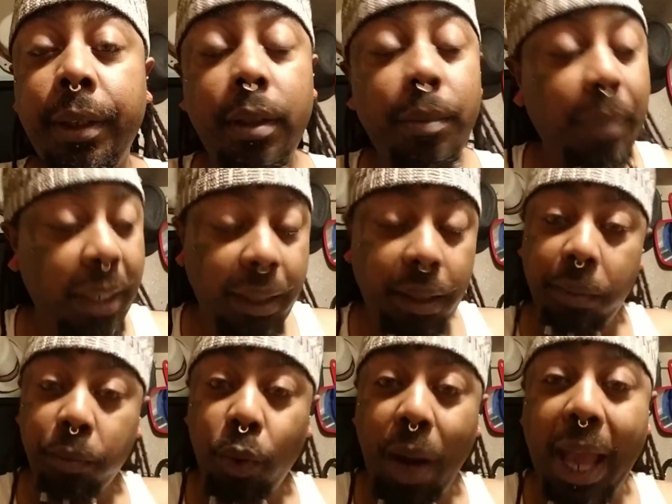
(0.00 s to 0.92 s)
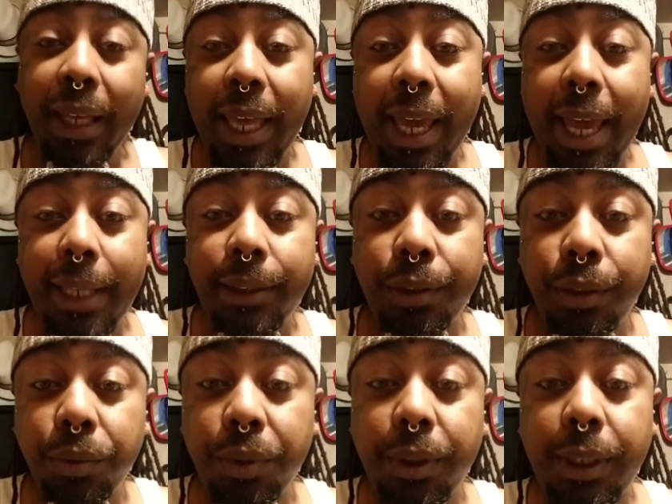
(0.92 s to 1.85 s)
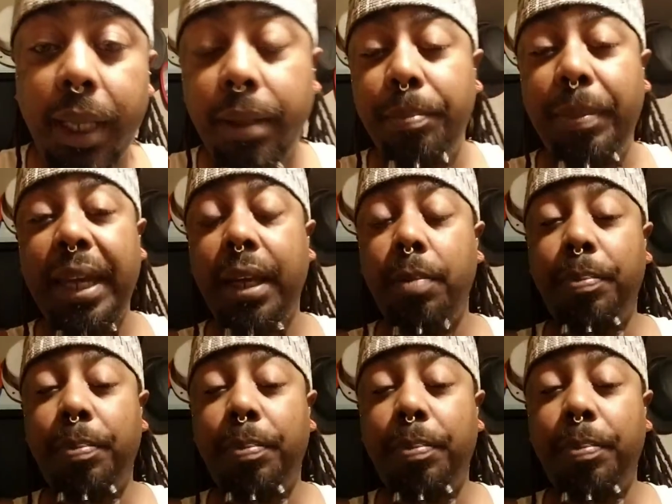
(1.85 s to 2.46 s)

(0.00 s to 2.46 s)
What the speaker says: Been in them regular ass suits selling bean